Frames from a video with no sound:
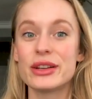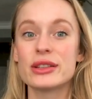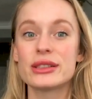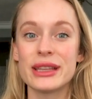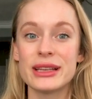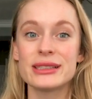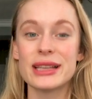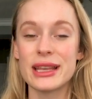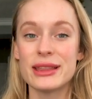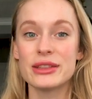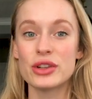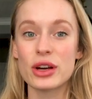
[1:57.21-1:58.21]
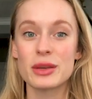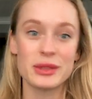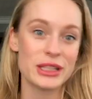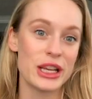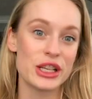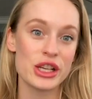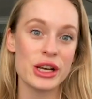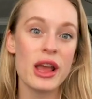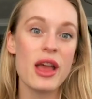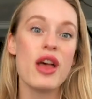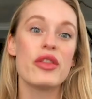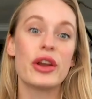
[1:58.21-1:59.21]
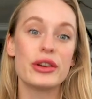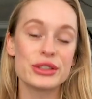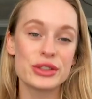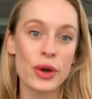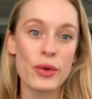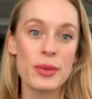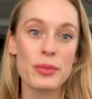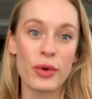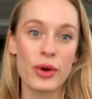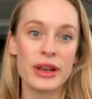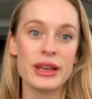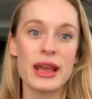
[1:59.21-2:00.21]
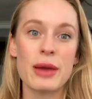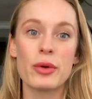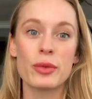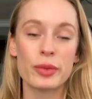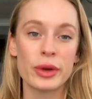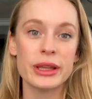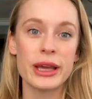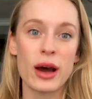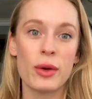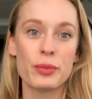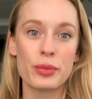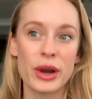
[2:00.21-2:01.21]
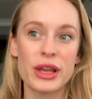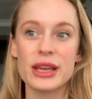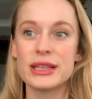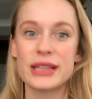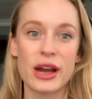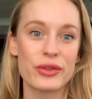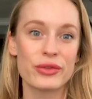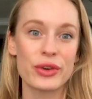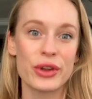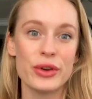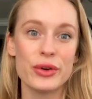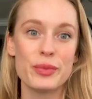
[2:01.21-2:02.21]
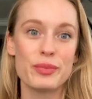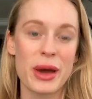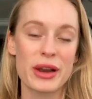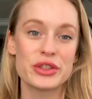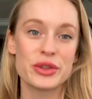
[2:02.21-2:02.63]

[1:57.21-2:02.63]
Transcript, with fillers: There are things in the documentation that are so important and will really help break it down for you better